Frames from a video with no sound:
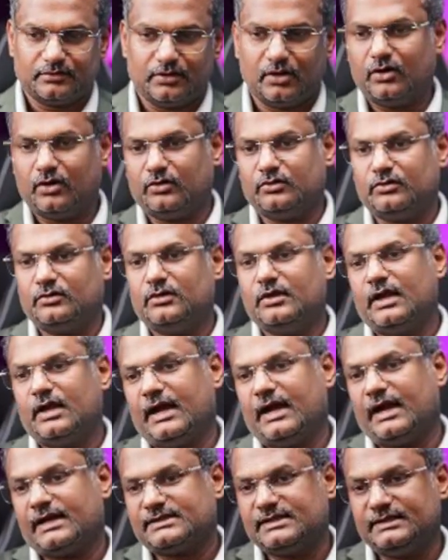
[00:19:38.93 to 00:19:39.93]
Oh,
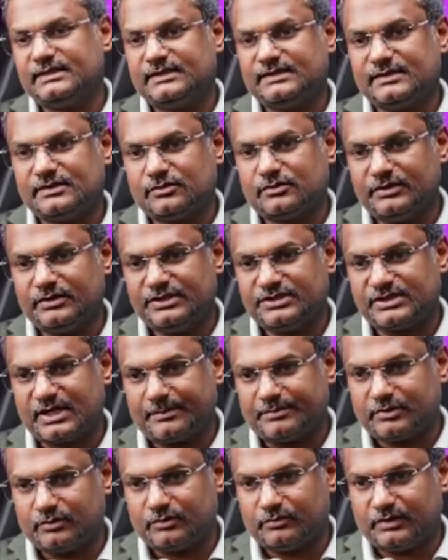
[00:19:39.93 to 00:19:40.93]
actually, this is only
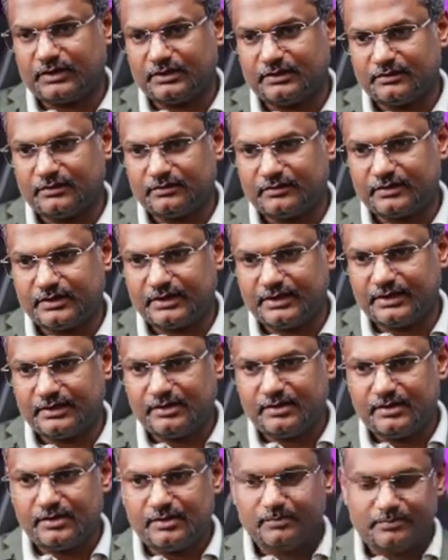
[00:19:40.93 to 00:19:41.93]
chapter 1, right?
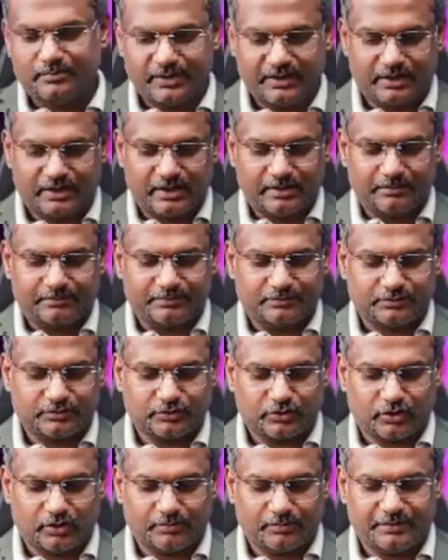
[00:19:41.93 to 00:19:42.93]
Pick up
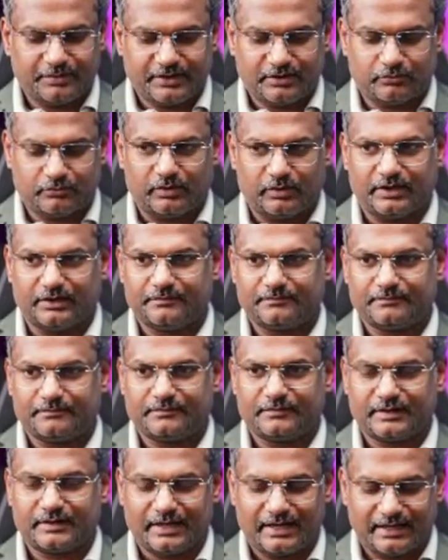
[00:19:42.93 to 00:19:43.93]
topic 1
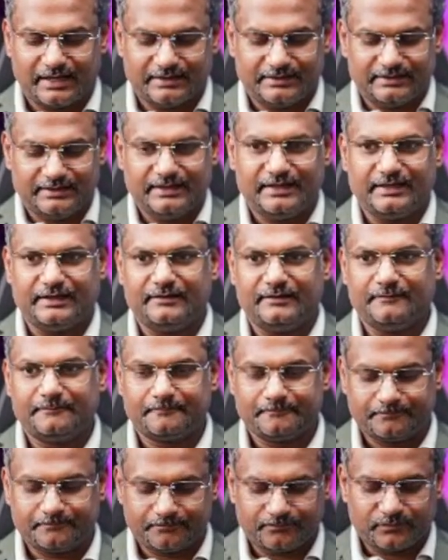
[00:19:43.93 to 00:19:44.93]
and
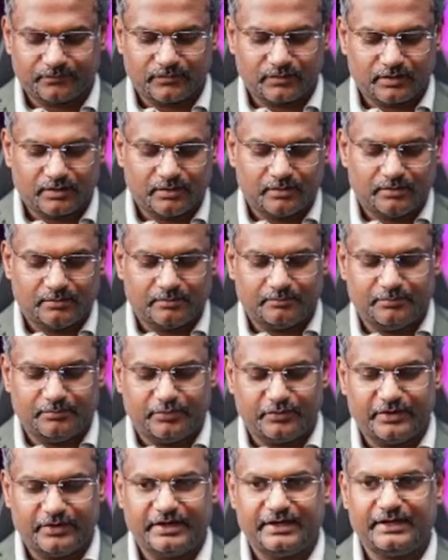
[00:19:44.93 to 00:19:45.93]
then
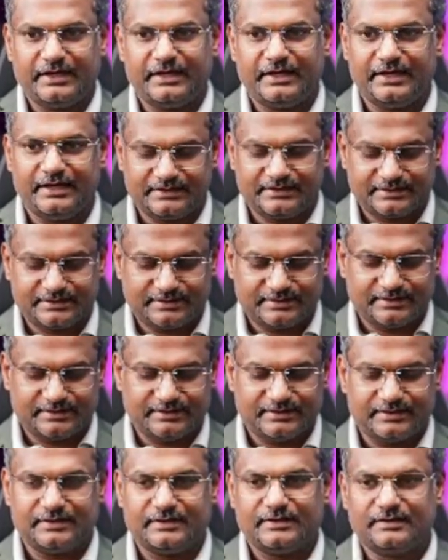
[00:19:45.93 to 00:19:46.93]
bring it
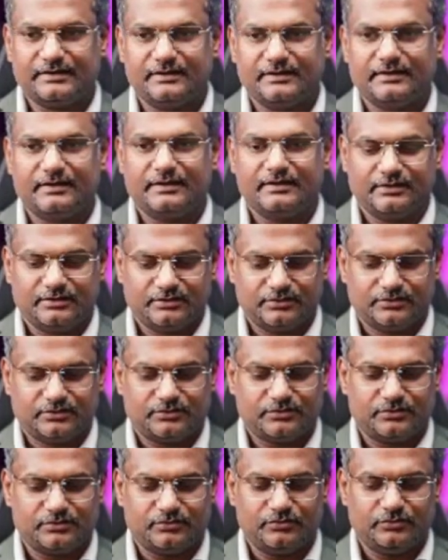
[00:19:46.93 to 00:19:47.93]

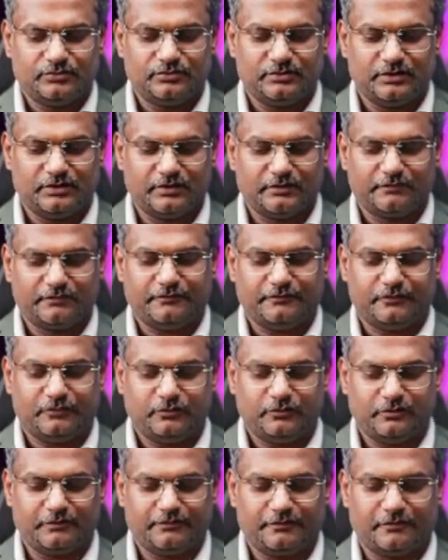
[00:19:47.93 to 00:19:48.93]
to the
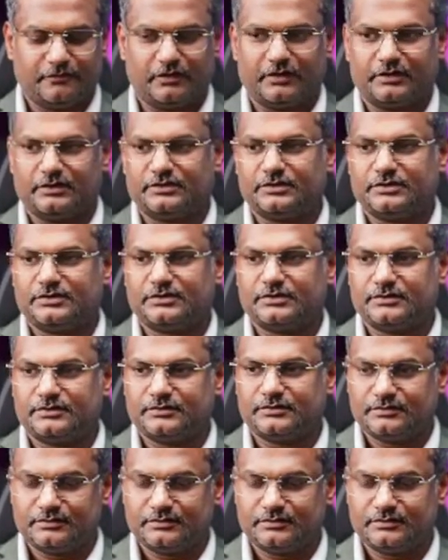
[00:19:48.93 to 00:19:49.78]
forefront.